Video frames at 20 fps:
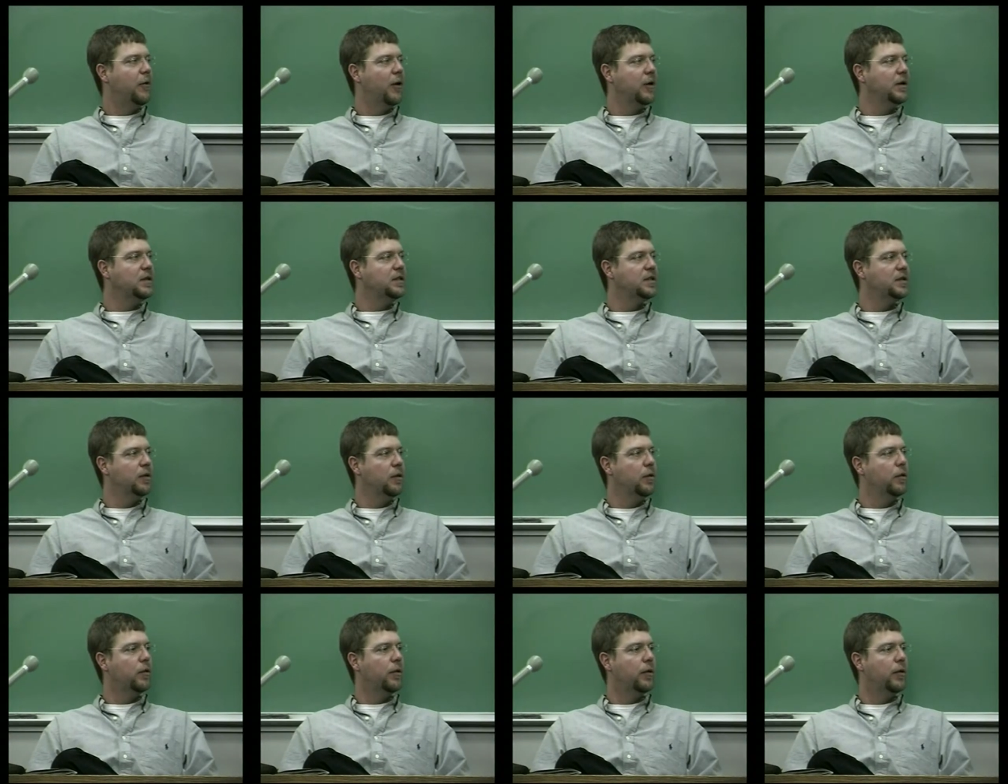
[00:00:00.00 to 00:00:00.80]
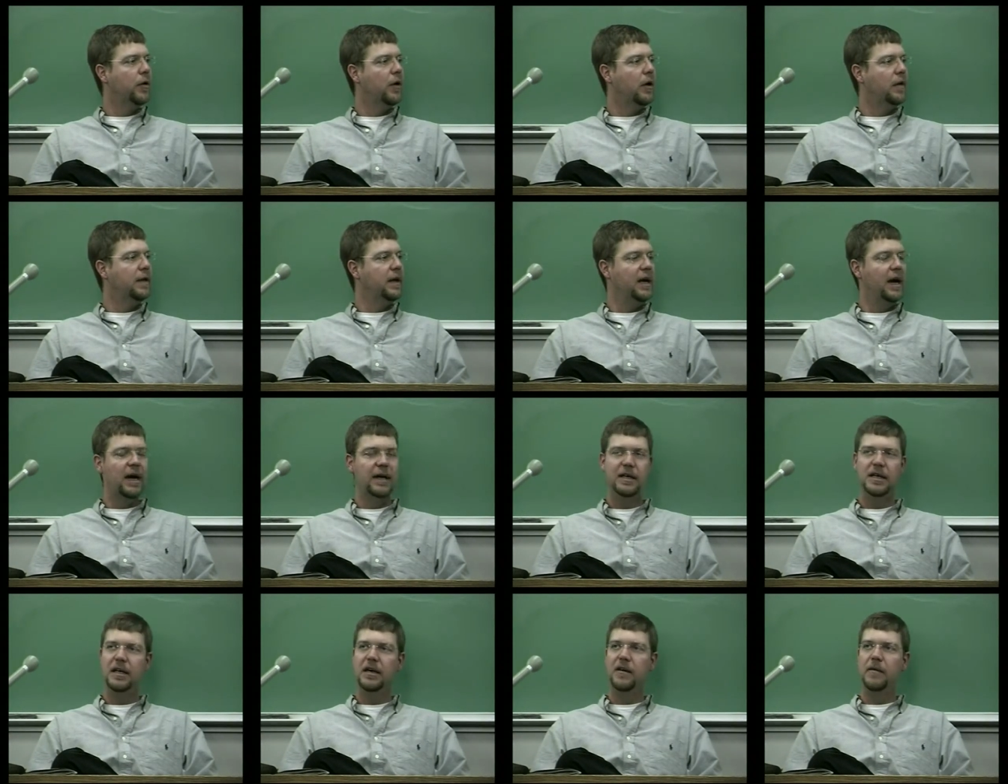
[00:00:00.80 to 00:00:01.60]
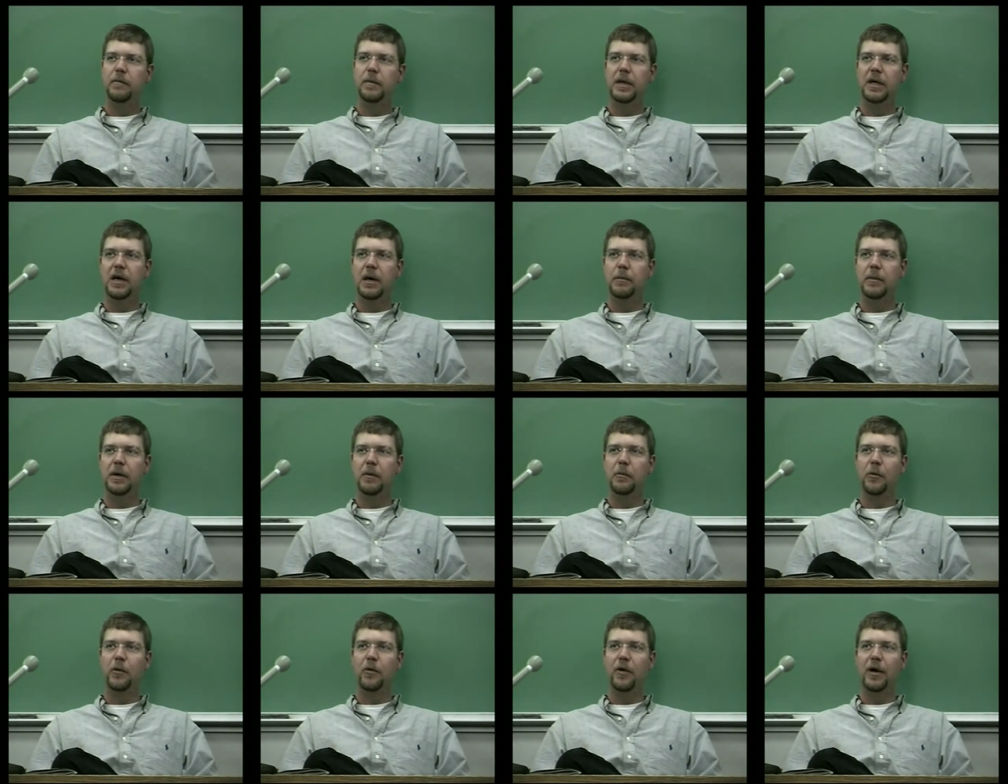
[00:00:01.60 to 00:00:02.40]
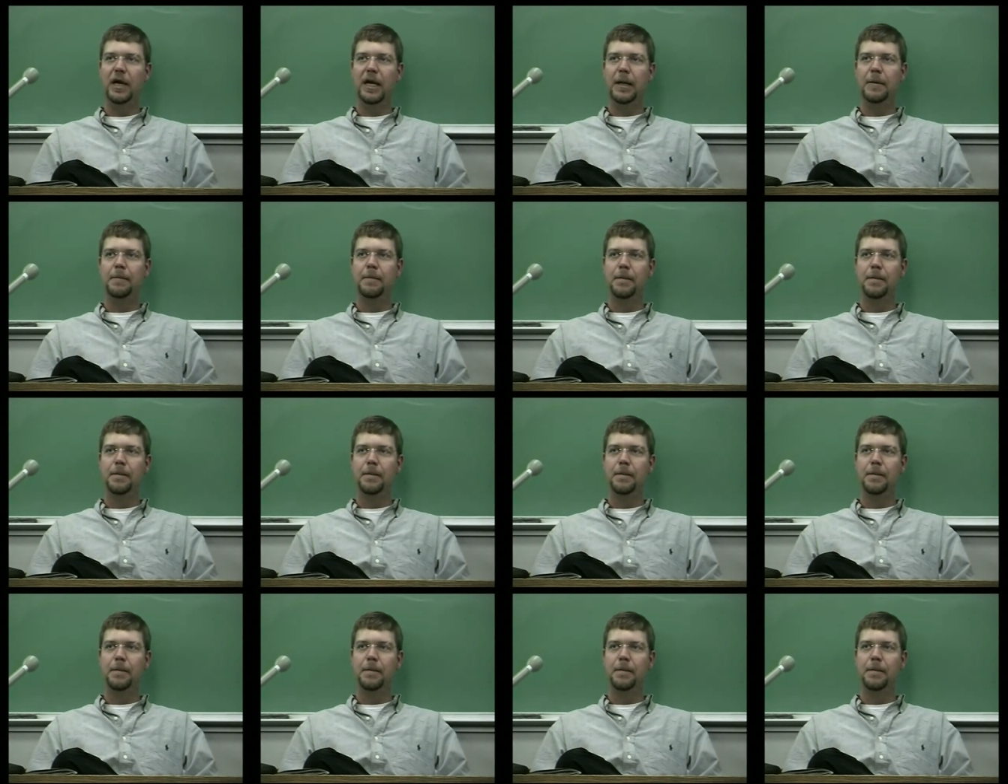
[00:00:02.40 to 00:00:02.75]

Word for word: already sold her on the idea of becoming Marine.